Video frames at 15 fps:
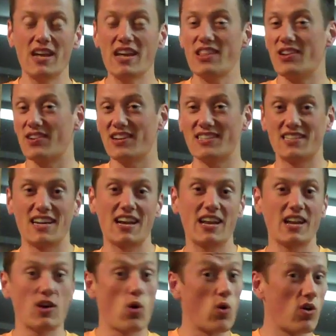either
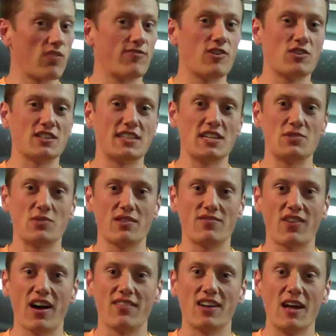Insanity or Focus
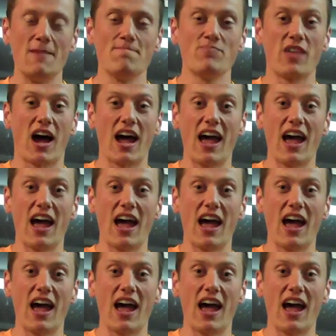T25,